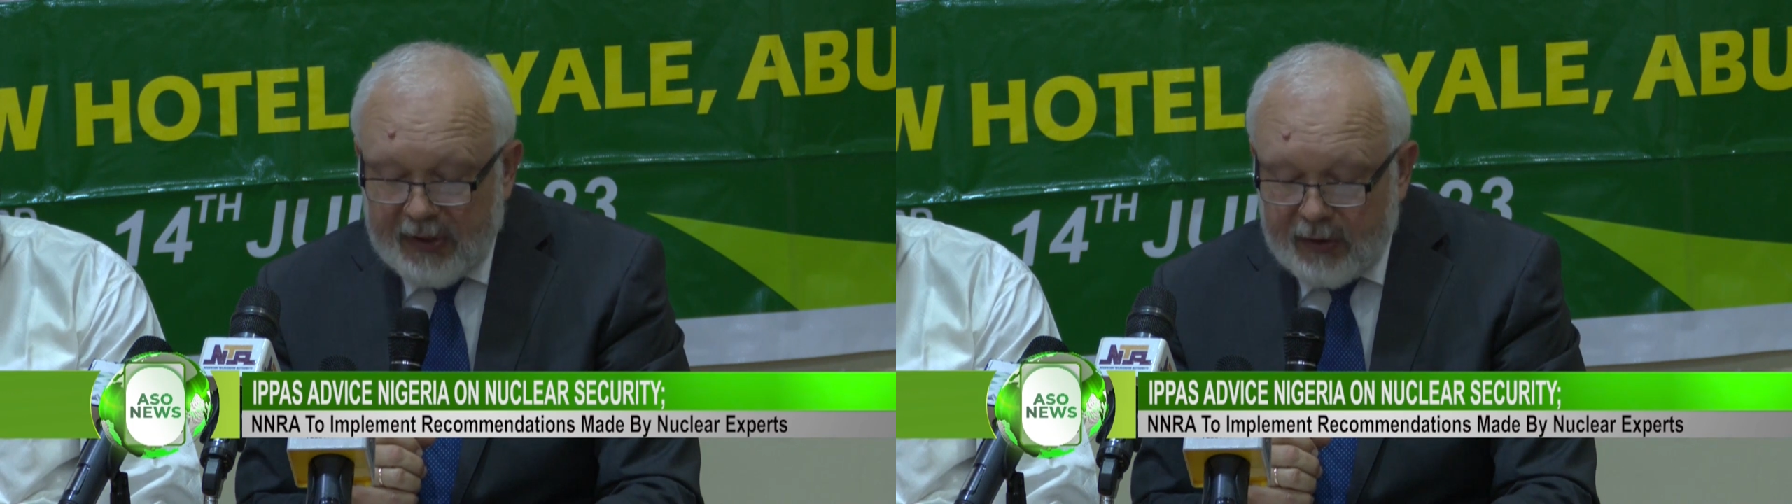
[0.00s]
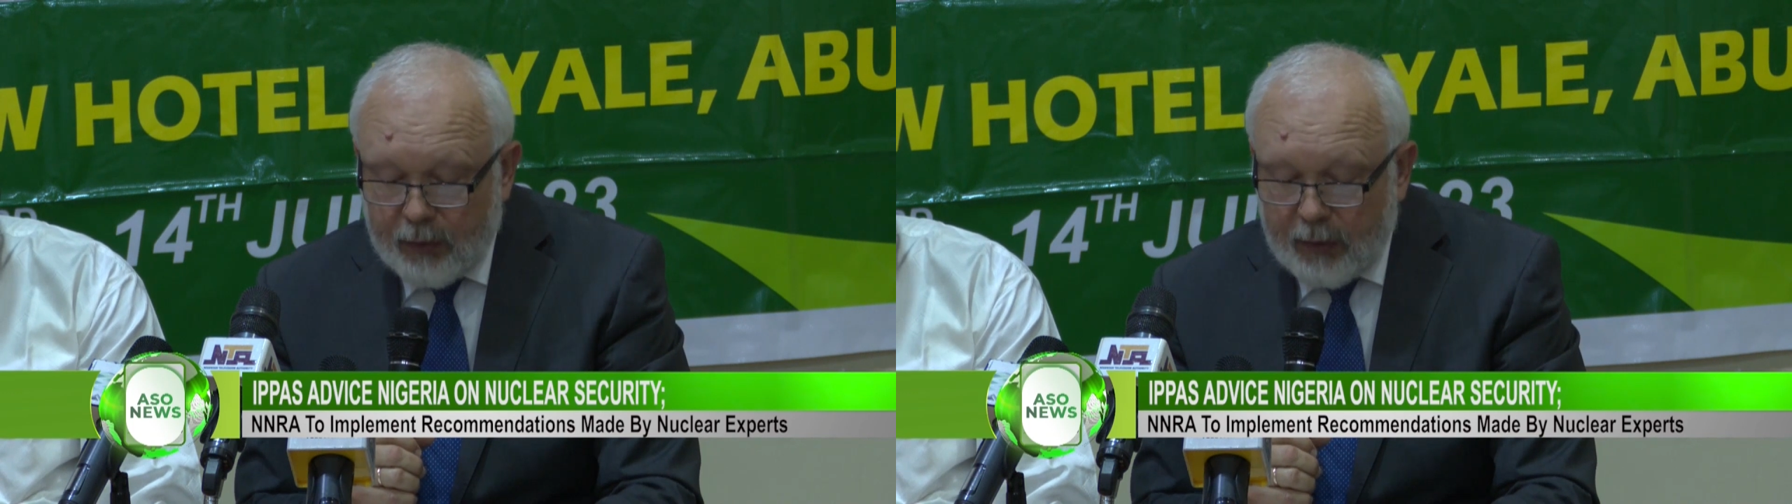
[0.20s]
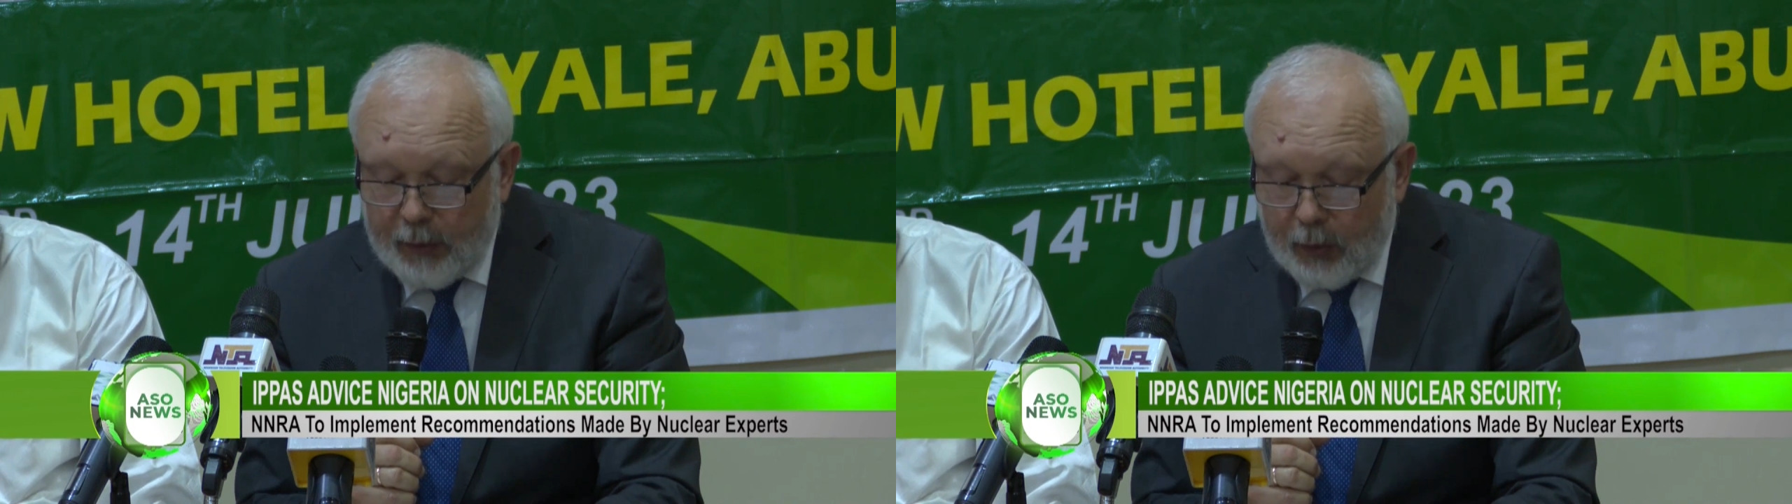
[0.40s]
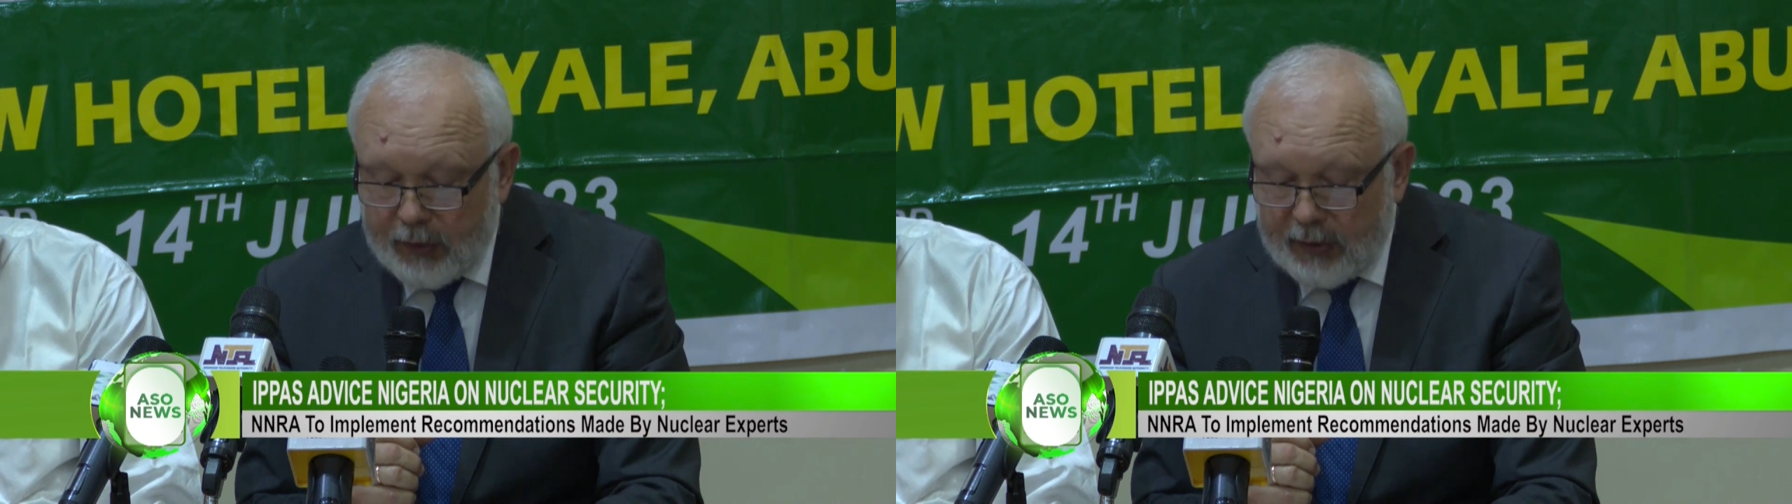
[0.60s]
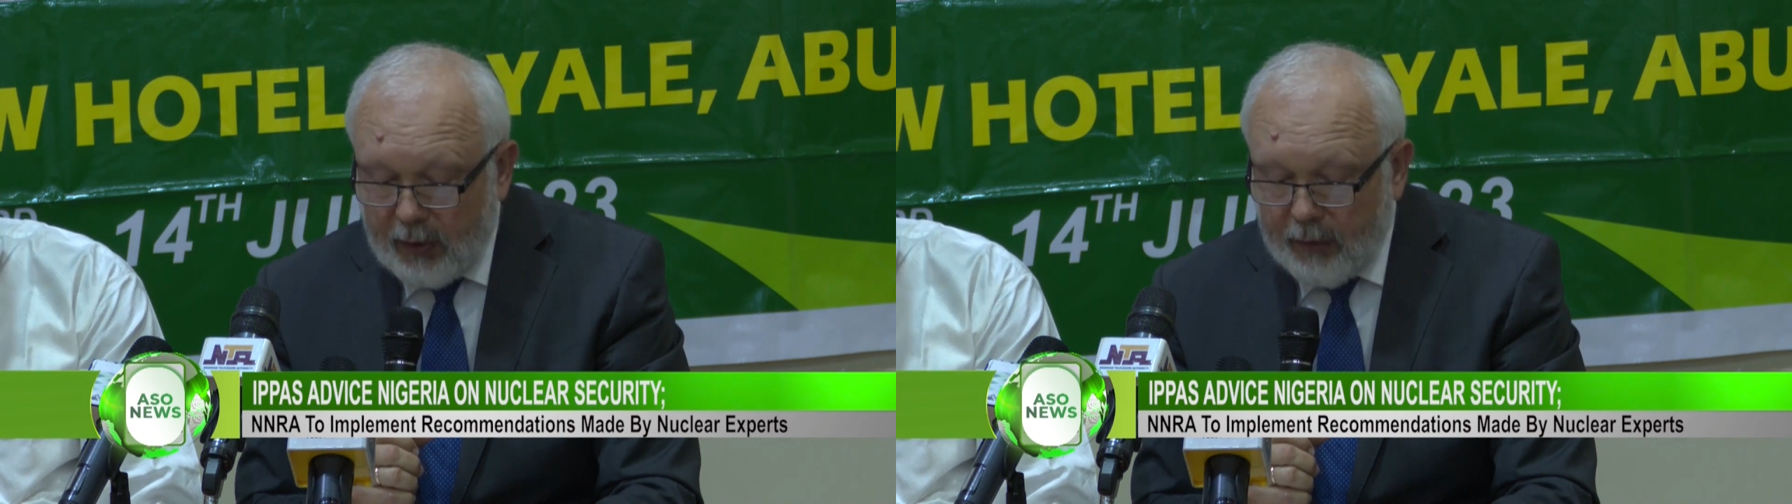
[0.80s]
peaceful
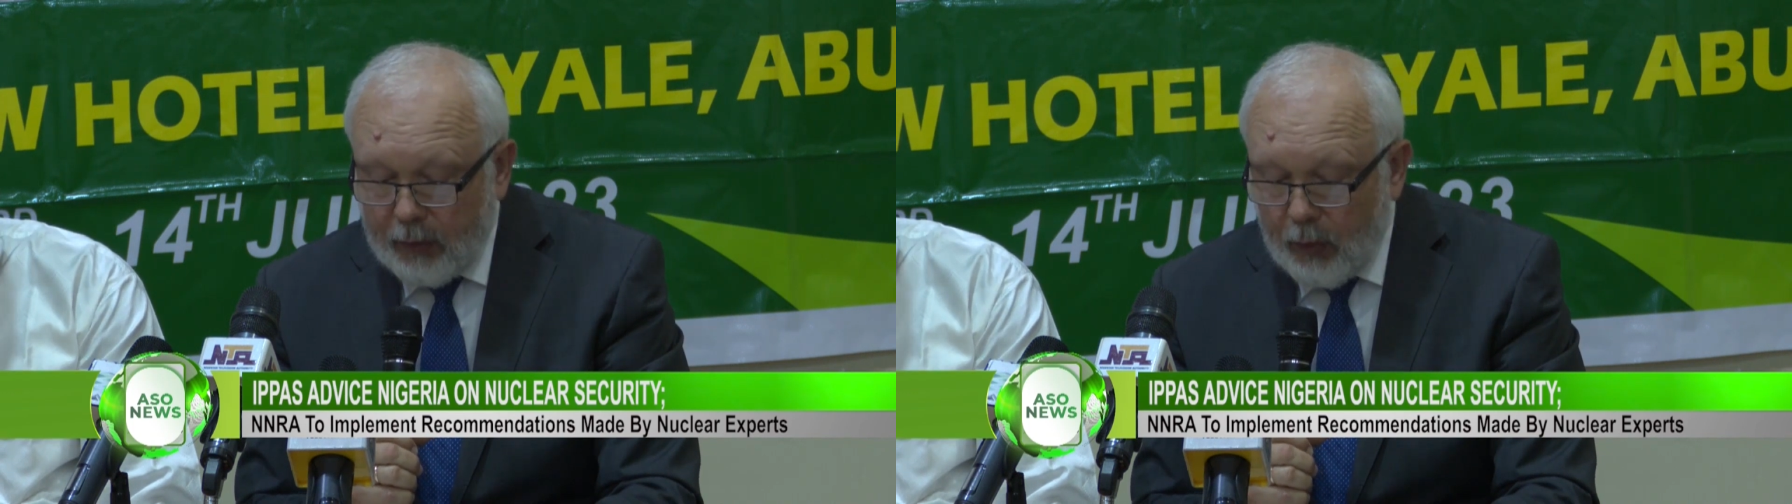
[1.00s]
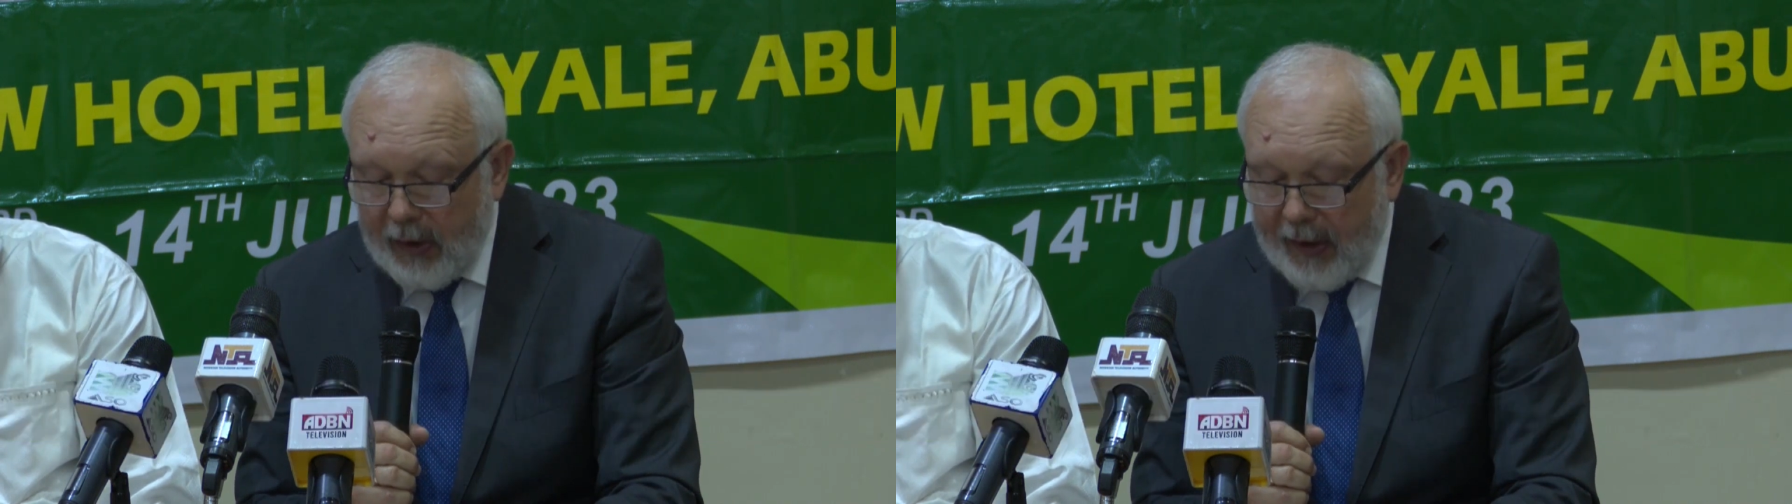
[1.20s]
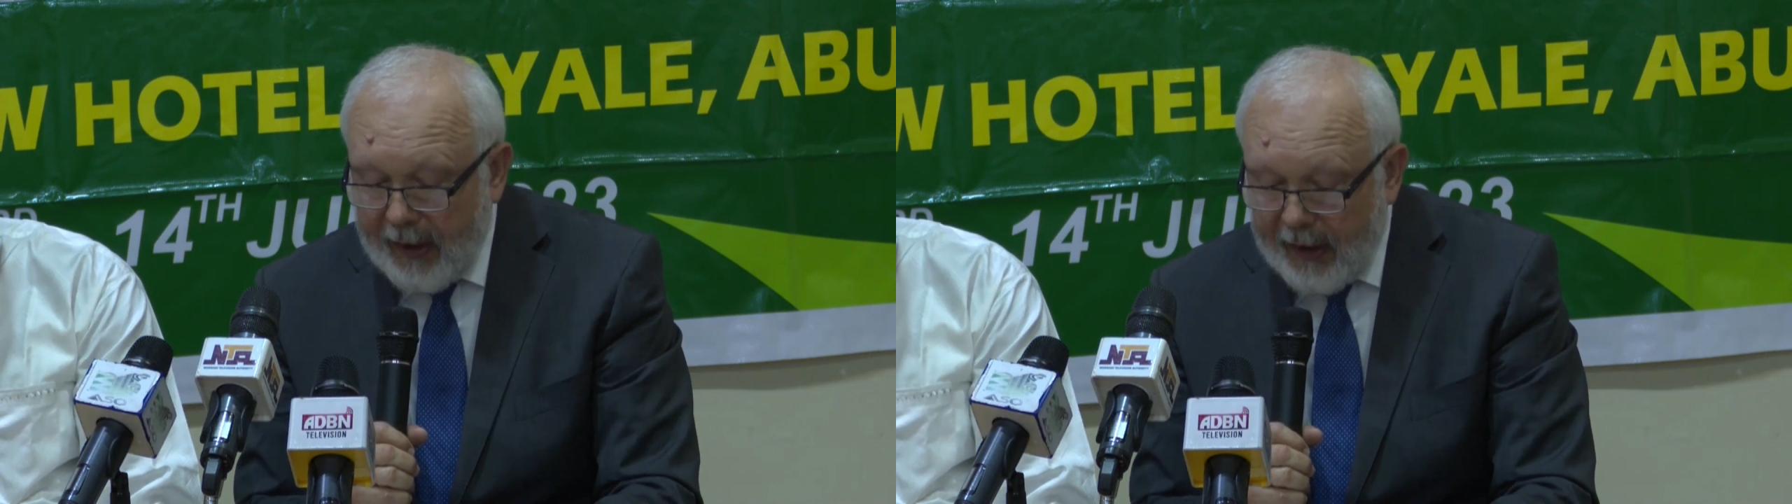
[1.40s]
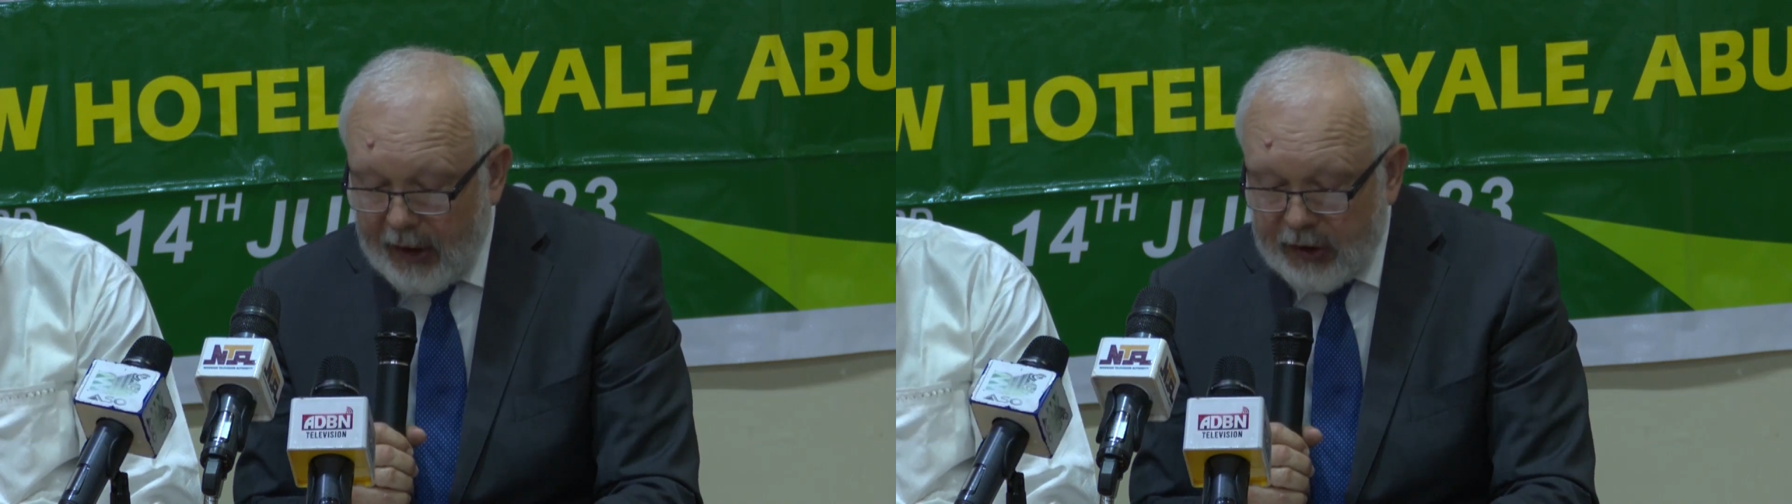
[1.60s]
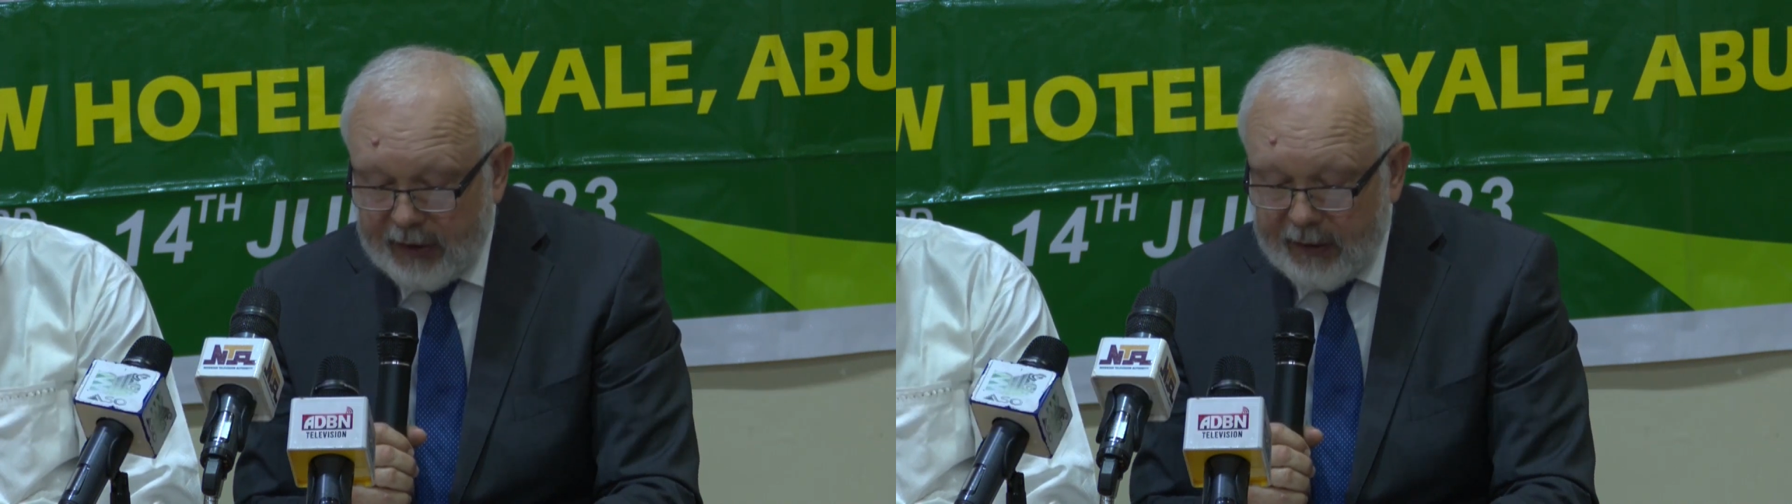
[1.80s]
use of nuclear
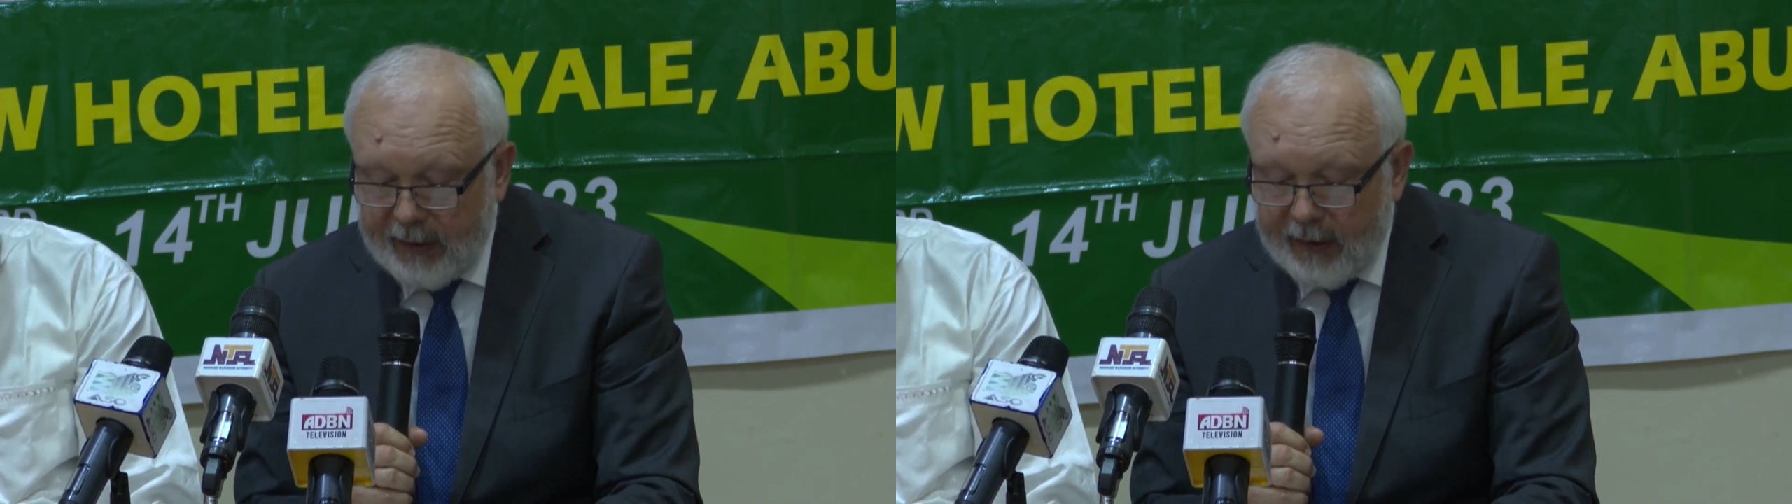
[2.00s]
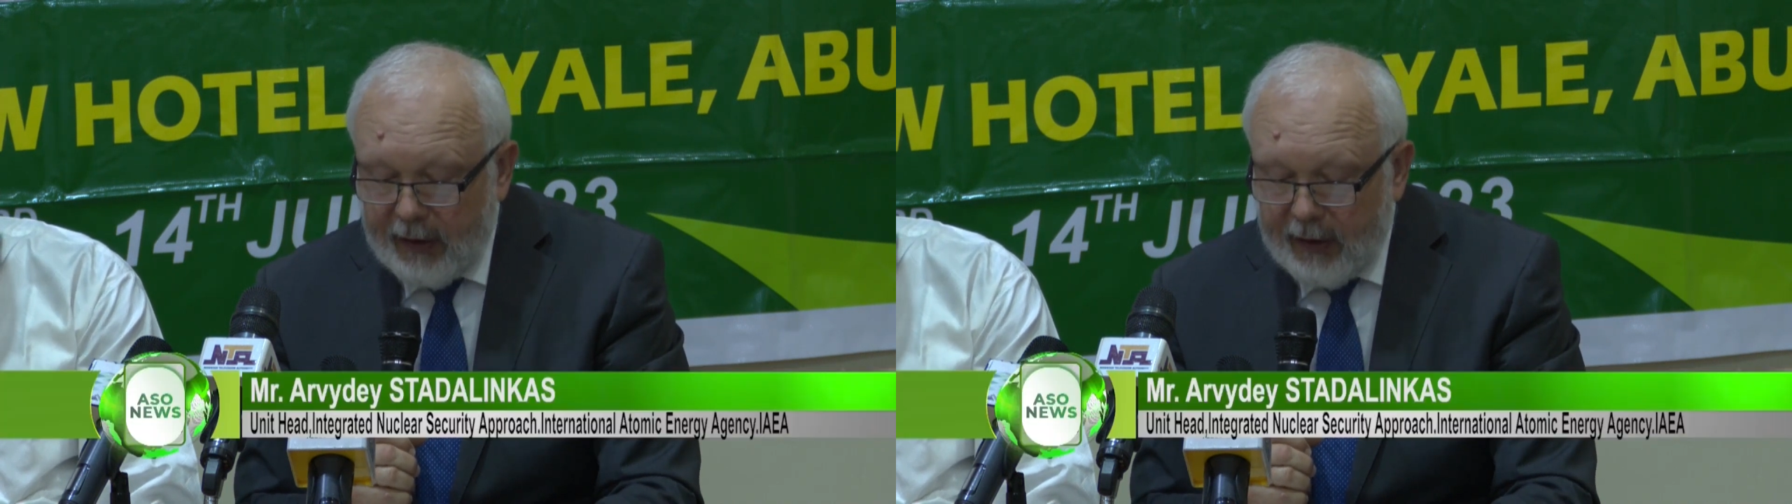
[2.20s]
energy,